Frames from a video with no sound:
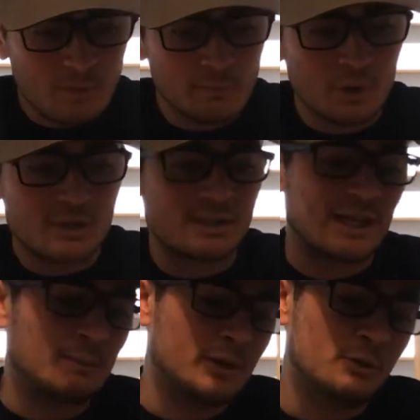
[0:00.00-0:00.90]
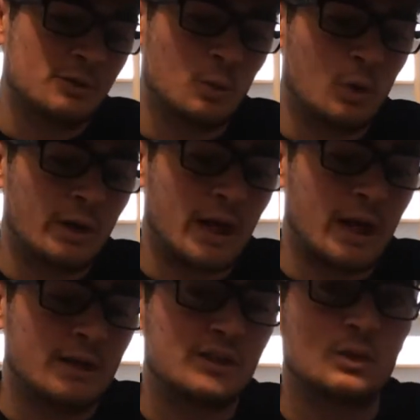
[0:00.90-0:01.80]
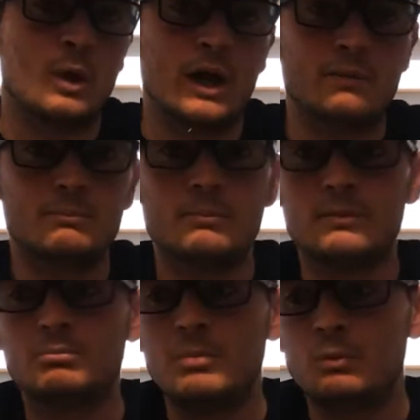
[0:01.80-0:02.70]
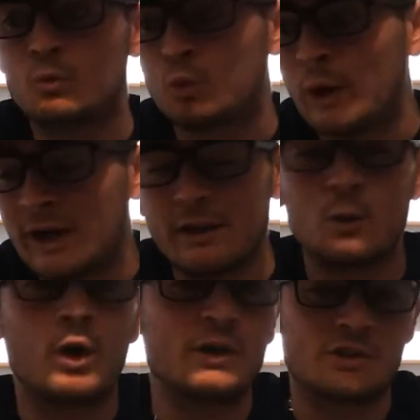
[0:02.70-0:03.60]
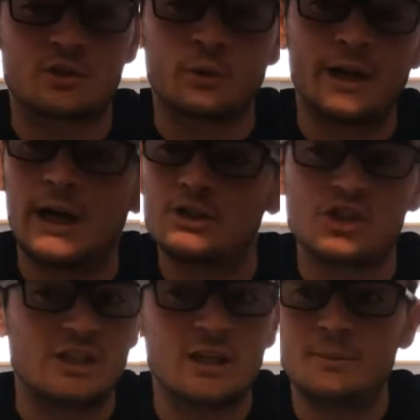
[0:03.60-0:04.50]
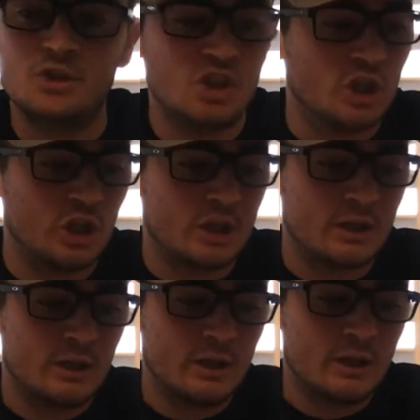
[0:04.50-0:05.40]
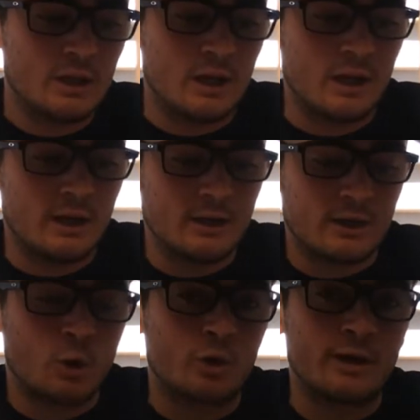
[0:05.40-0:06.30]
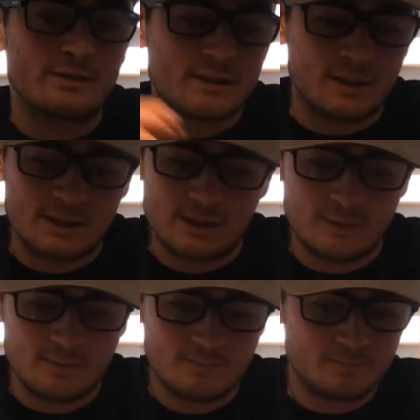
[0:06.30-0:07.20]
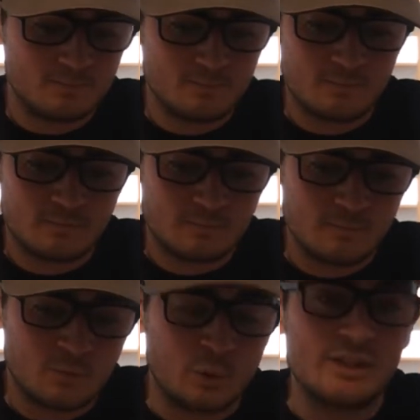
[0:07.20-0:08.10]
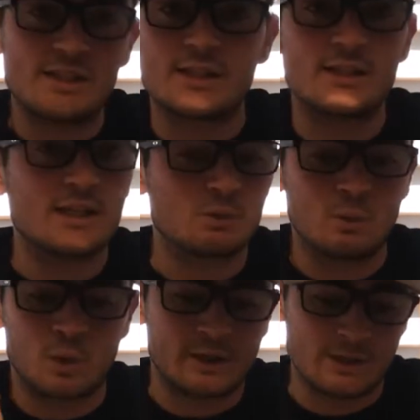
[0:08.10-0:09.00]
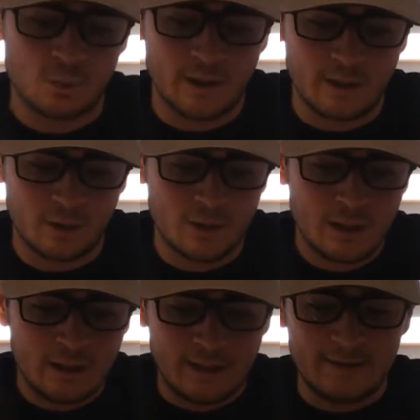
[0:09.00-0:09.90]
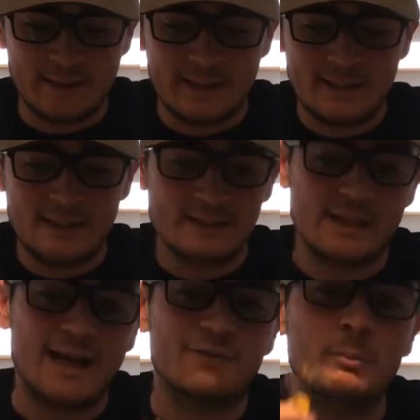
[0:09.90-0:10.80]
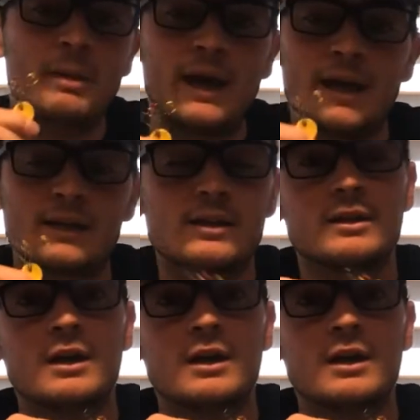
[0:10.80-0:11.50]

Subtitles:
Most of the time I'll use a 1/0, 2/0. Rarely will I use a 3/0, just EWG hook. 1/4 ounce tungsten, 3/16 would work as well. And the key is to have it pegged.